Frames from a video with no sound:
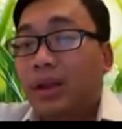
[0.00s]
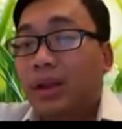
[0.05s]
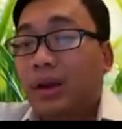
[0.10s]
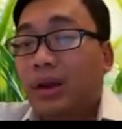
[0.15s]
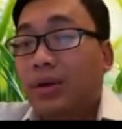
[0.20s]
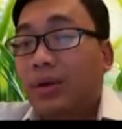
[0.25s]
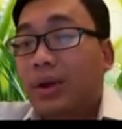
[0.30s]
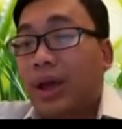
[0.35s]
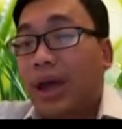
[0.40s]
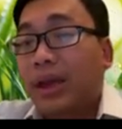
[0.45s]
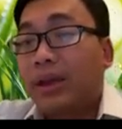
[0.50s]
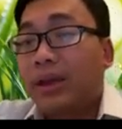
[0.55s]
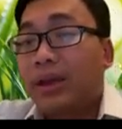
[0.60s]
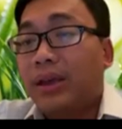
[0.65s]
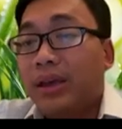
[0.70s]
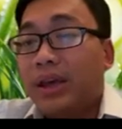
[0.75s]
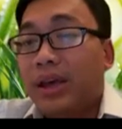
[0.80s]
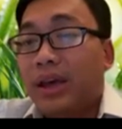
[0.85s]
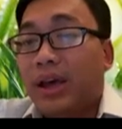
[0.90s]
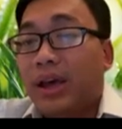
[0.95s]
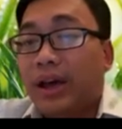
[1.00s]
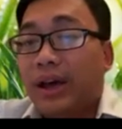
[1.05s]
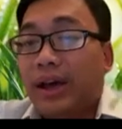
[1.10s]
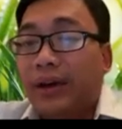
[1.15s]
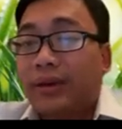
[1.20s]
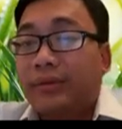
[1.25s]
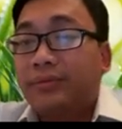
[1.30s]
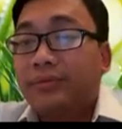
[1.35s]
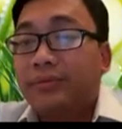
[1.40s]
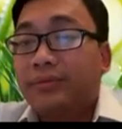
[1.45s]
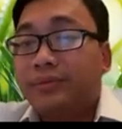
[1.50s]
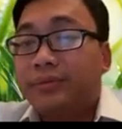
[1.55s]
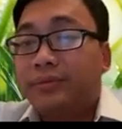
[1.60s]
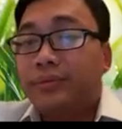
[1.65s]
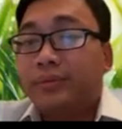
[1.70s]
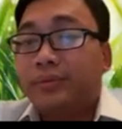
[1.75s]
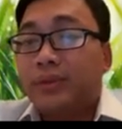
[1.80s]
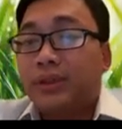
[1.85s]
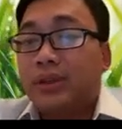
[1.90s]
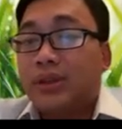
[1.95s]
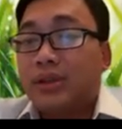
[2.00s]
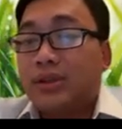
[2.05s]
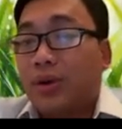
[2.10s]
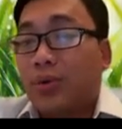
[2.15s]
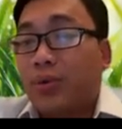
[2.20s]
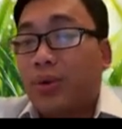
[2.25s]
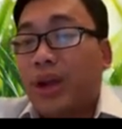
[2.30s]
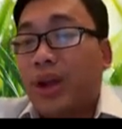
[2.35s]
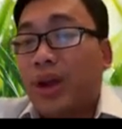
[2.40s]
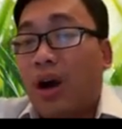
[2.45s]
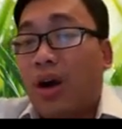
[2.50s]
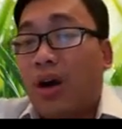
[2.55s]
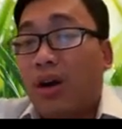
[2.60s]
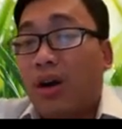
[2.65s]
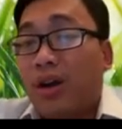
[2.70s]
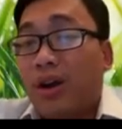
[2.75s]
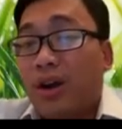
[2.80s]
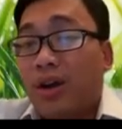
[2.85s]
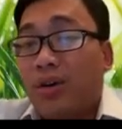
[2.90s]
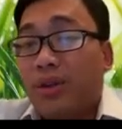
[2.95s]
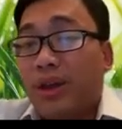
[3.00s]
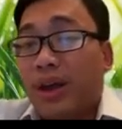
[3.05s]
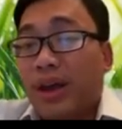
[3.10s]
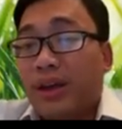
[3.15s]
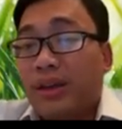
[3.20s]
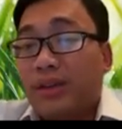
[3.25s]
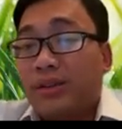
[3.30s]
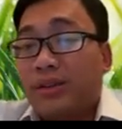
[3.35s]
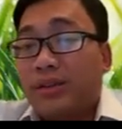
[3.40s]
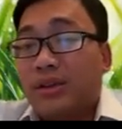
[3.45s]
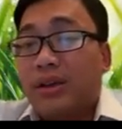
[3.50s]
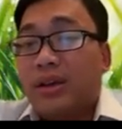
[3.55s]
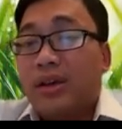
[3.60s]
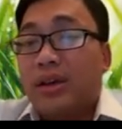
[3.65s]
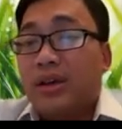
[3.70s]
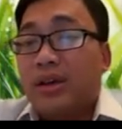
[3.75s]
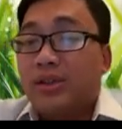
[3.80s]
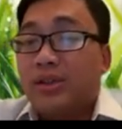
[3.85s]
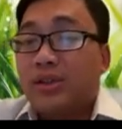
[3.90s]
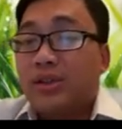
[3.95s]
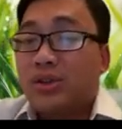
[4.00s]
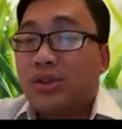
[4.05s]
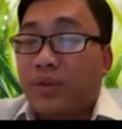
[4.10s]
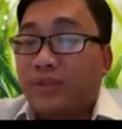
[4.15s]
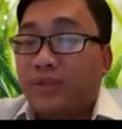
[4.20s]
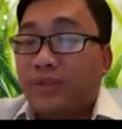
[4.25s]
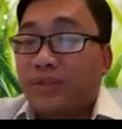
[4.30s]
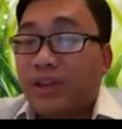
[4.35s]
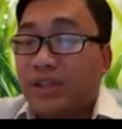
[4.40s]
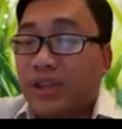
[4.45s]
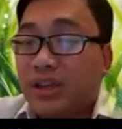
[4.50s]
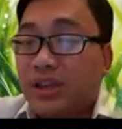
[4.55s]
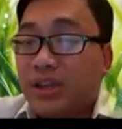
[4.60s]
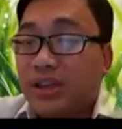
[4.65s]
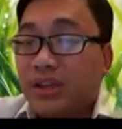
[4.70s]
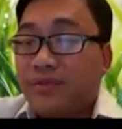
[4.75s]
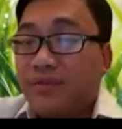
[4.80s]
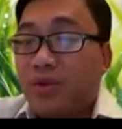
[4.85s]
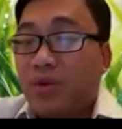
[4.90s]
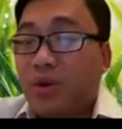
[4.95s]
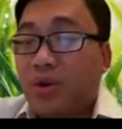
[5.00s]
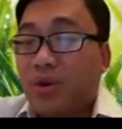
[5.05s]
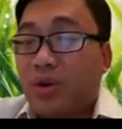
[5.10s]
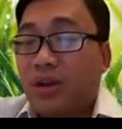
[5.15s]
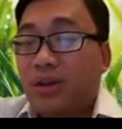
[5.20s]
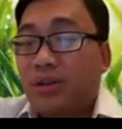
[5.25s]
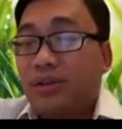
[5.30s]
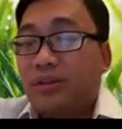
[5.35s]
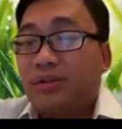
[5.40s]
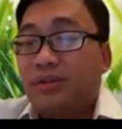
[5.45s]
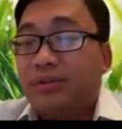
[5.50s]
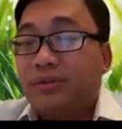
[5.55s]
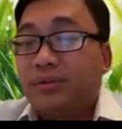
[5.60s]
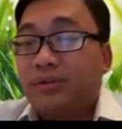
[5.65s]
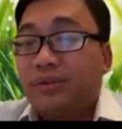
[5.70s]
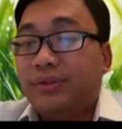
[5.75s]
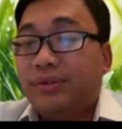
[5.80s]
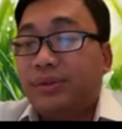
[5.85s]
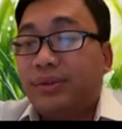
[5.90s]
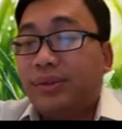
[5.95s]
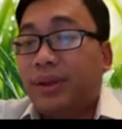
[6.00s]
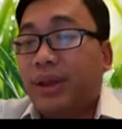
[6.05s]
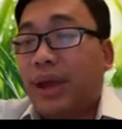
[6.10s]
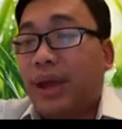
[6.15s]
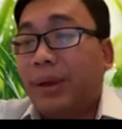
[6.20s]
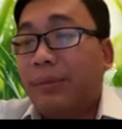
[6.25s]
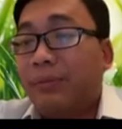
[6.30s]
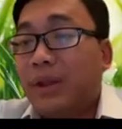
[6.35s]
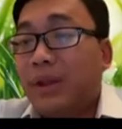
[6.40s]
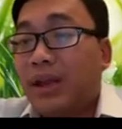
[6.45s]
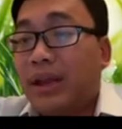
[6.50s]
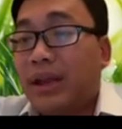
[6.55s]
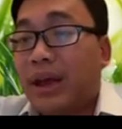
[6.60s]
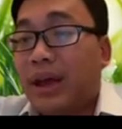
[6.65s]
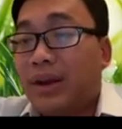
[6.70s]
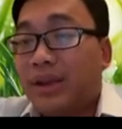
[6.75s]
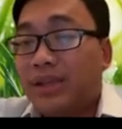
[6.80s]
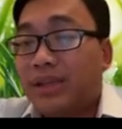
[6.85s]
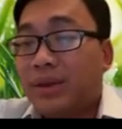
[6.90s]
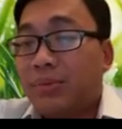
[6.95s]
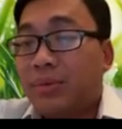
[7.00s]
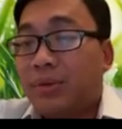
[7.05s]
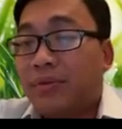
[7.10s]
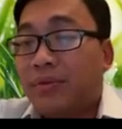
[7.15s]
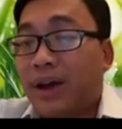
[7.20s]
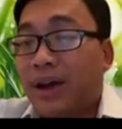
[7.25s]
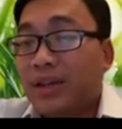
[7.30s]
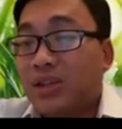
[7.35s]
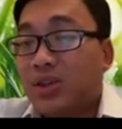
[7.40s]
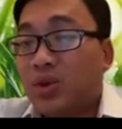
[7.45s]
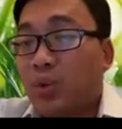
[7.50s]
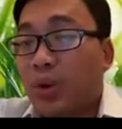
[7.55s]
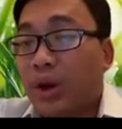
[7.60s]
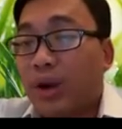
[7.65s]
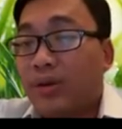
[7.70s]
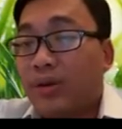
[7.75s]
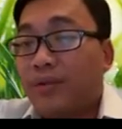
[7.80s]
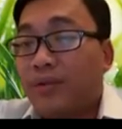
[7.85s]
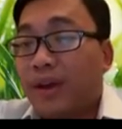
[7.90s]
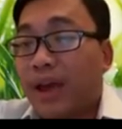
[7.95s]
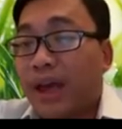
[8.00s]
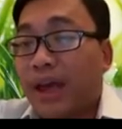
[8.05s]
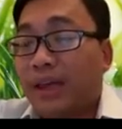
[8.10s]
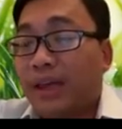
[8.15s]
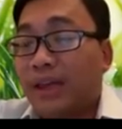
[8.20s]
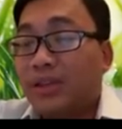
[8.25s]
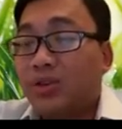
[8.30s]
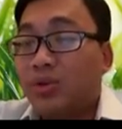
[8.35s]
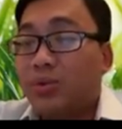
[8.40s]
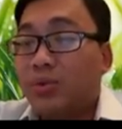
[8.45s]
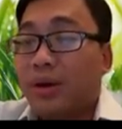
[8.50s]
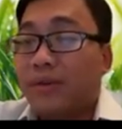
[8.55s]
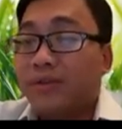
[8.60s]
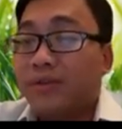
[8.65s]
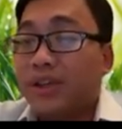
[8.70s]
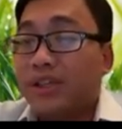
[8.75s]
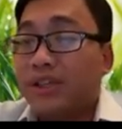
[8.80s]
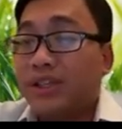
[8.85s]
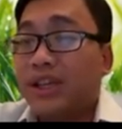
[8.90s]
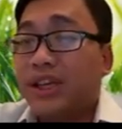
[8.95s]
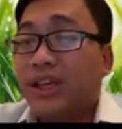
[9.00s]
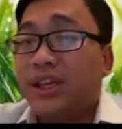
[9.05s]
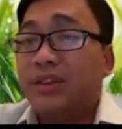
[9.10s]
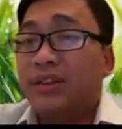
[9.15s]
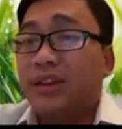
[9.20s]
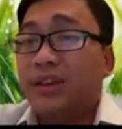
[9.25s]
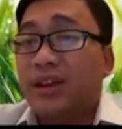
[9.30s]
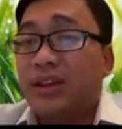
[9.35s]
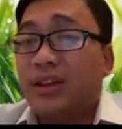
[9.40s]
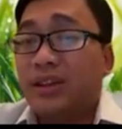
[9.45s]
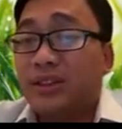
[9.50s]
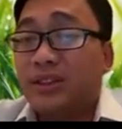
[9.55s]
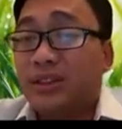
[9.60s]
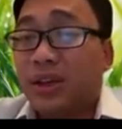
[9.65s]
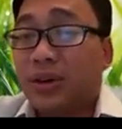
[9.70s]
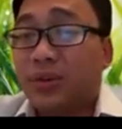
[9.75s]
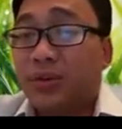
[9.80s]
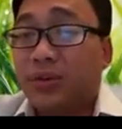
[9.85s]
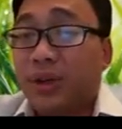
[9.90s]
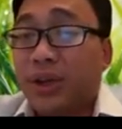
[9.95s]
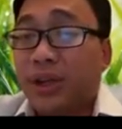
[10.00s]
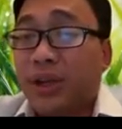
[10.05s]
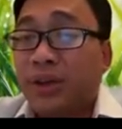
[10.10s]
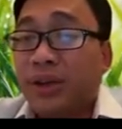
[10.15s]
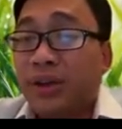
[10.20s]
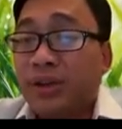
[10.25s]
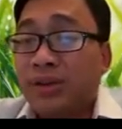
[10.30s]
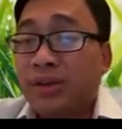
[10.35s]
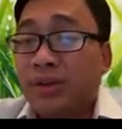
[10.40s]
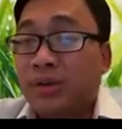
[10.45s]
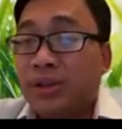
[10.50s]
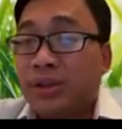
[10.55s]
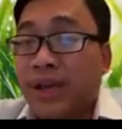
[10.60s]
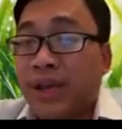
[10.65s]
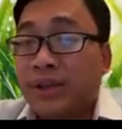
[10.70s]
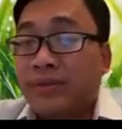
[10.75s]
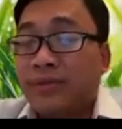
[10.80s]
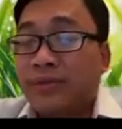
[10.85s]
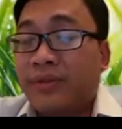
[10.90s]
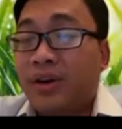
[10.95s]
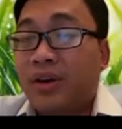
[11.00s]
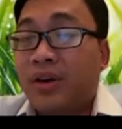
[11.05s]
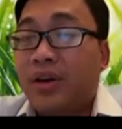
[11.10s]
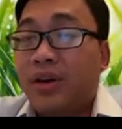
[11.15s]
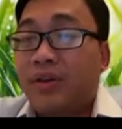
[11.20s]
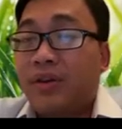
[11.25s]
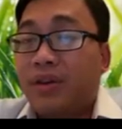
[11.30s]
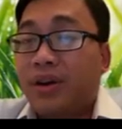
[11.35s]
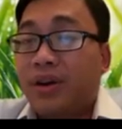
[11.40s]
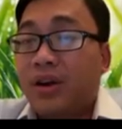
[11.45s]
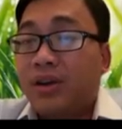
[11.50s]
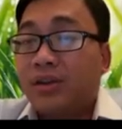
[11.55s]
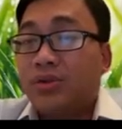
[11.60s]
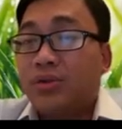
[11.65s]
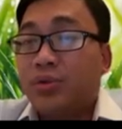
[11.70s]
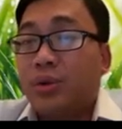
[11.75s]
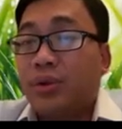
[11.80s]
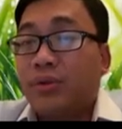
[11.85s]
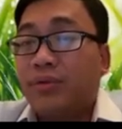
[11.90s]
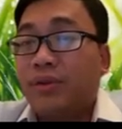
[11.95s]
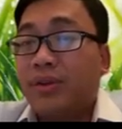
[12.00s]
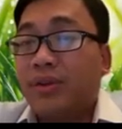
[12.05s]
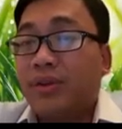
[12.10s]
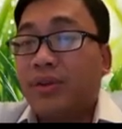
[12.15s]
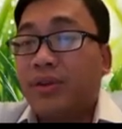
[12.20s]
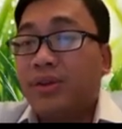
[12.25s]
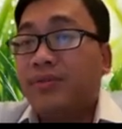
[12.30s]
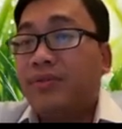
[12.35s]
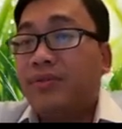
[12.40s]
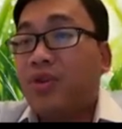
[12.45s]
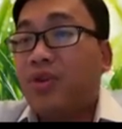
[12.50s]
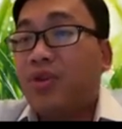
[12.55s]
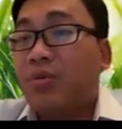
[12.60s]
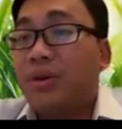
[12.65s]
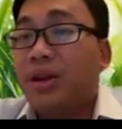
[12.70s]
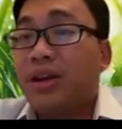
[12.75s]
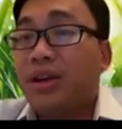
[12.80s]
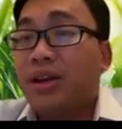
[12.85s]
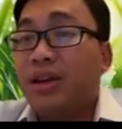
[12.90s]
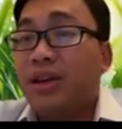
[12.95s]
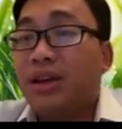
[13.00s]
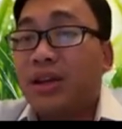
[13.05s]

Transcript: Okay, so we all know that square root 16 is 4. Okay, now let's simplify square root of a to the power 16. So here is the chance for us to review this formula.